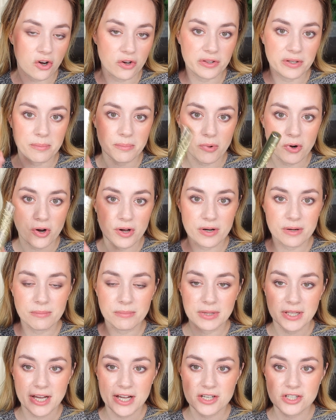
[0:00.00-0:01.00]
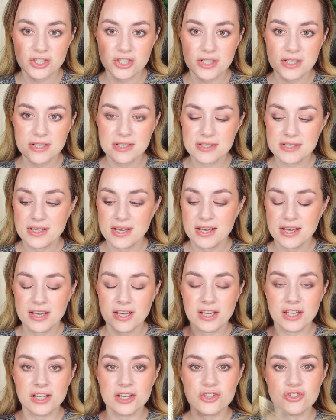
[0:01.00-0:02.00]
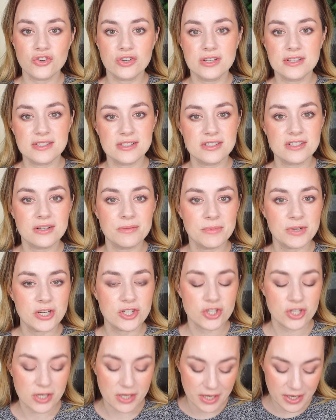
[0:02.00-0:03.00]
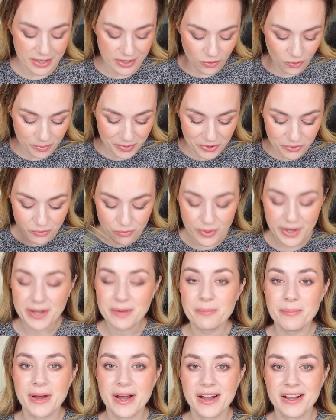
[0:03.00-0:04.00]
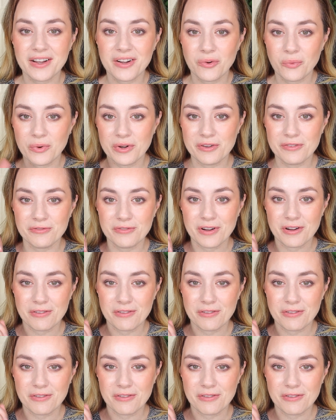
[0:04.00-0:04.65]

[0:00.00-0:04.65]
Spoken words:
on the bottom lashes. Enjoy this intermission and I will be right back with